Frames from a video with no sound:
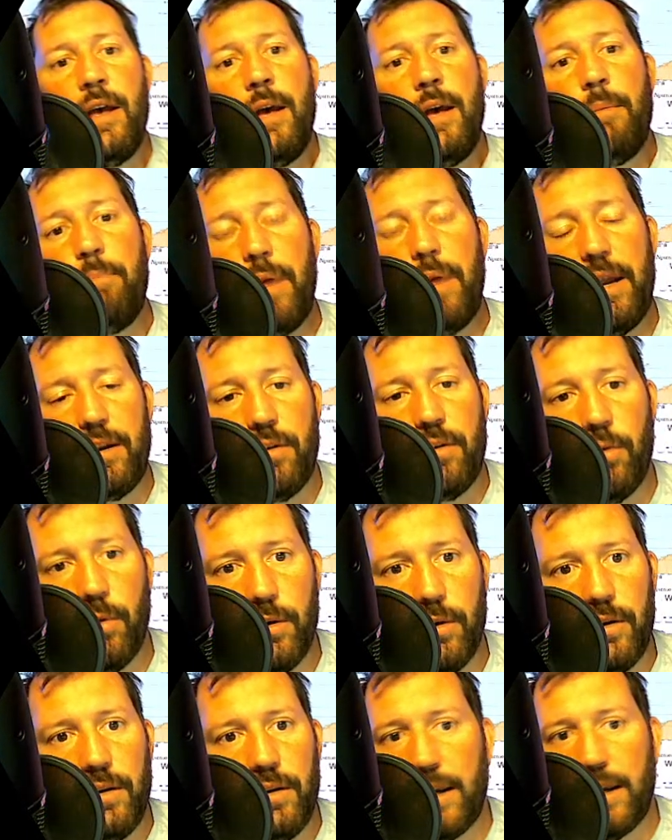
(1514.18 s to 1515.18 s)

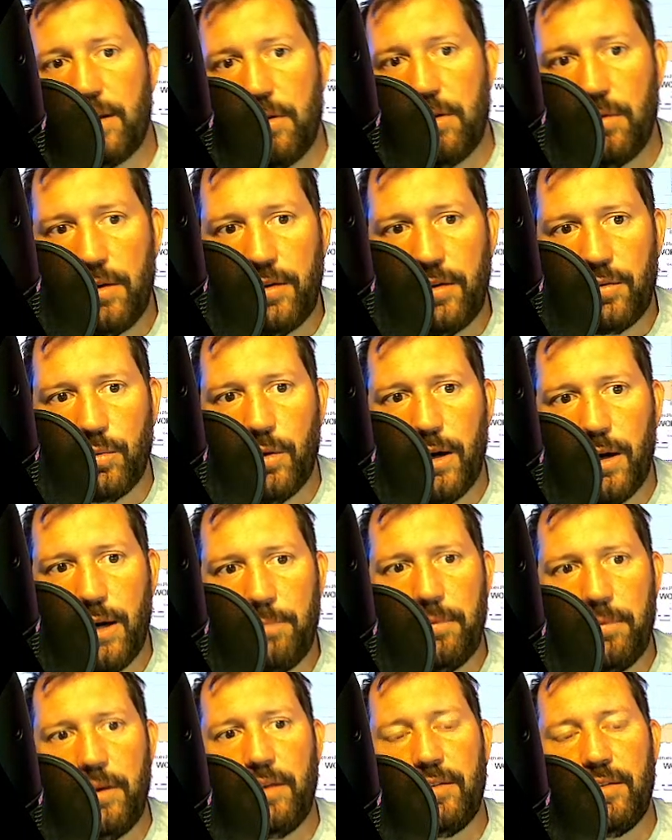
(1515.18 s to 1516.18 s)
Bancor, like
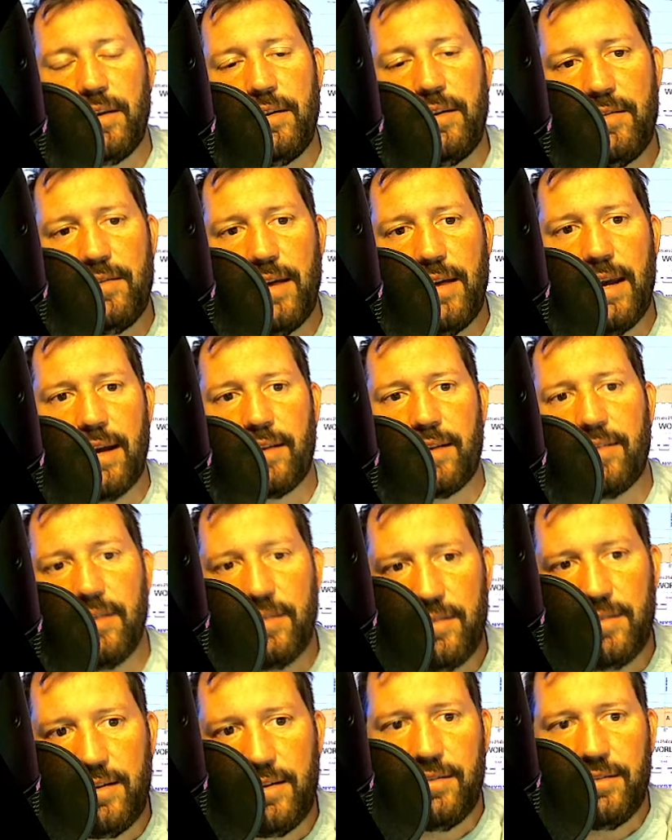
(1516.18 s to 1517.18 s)
Uniswap, is a DEX, a
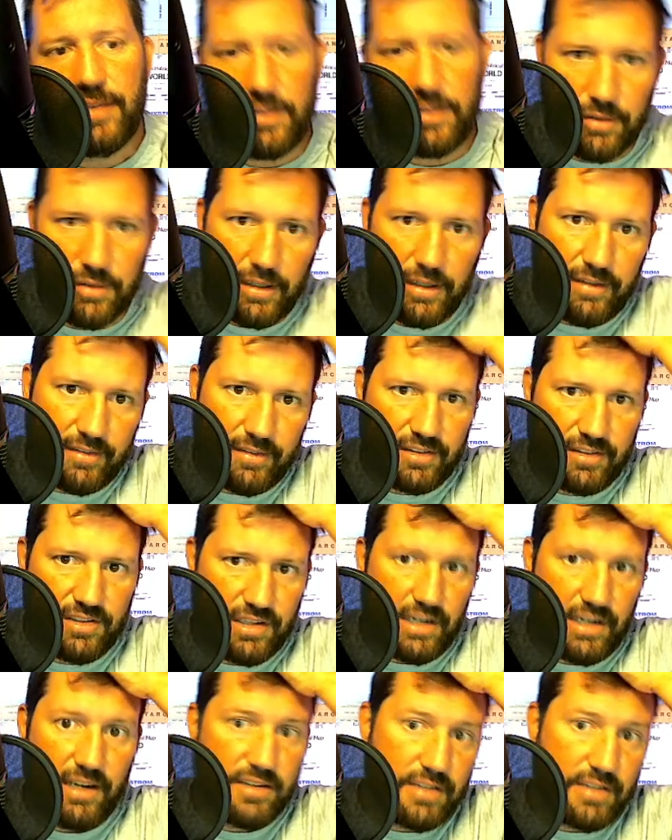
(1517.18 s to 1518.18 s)
decentralized
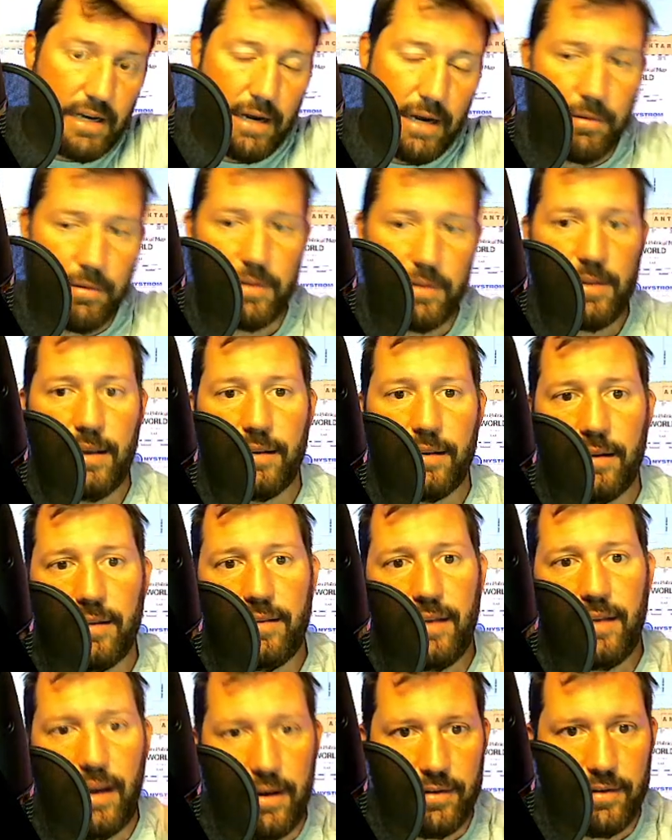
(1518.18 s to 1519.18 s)
exchange. Everything
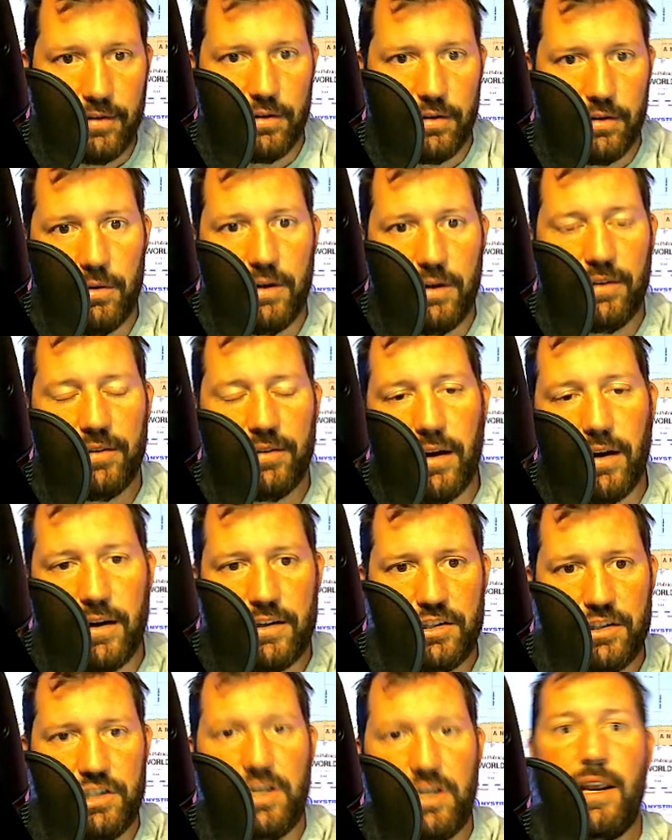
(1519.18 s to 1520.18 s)
that they do is
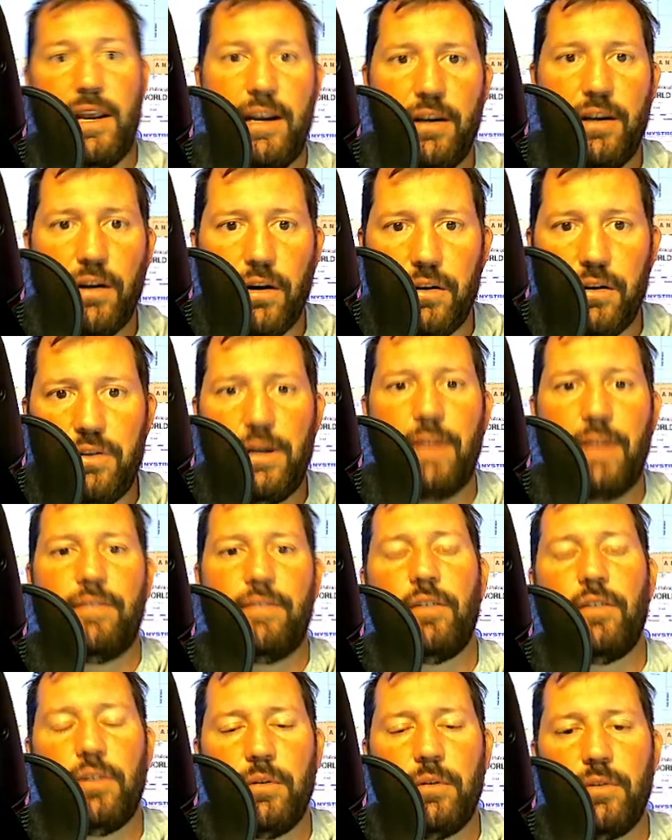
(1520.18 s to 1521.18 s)
on chain. All you have
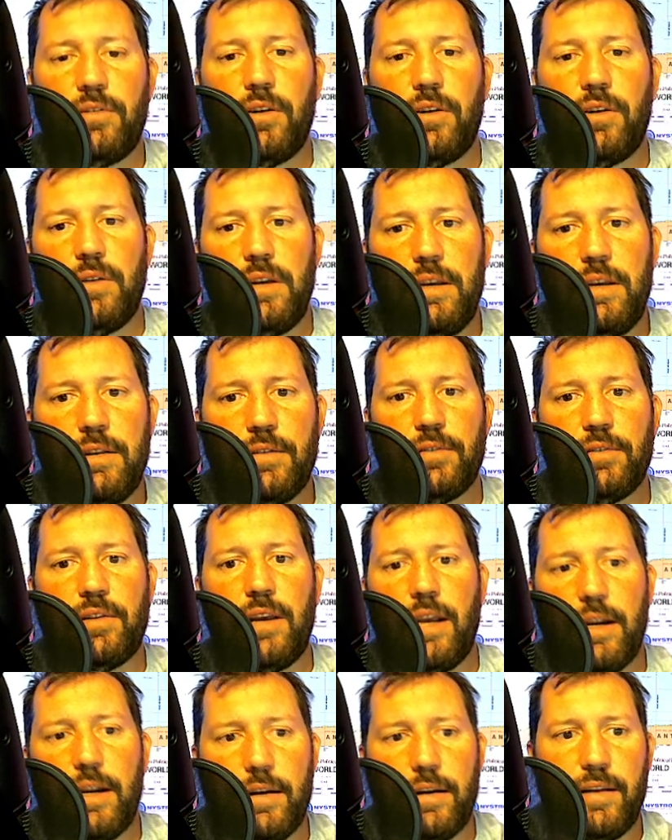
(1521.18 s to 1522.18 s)
to do is go to
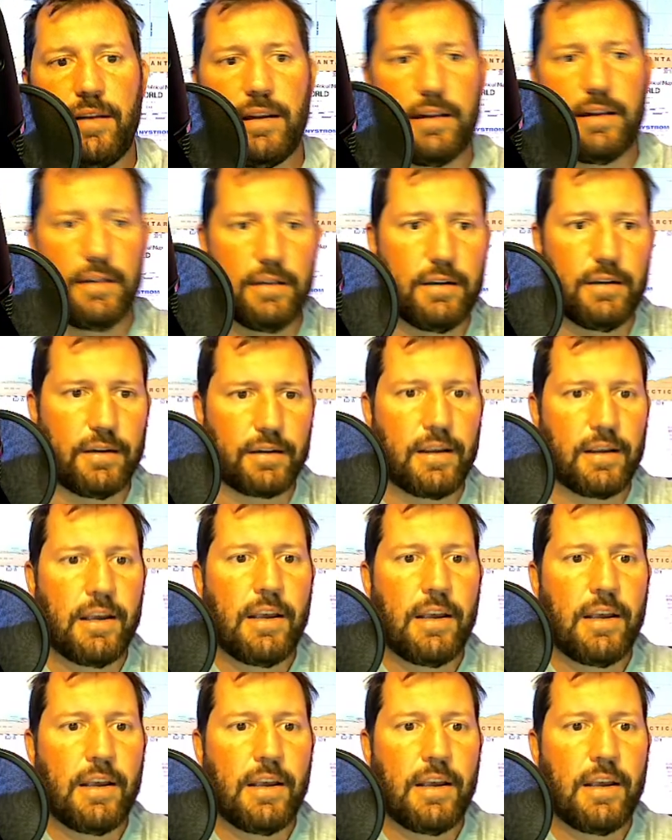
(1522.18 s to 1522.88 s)
Etherscan and take a look.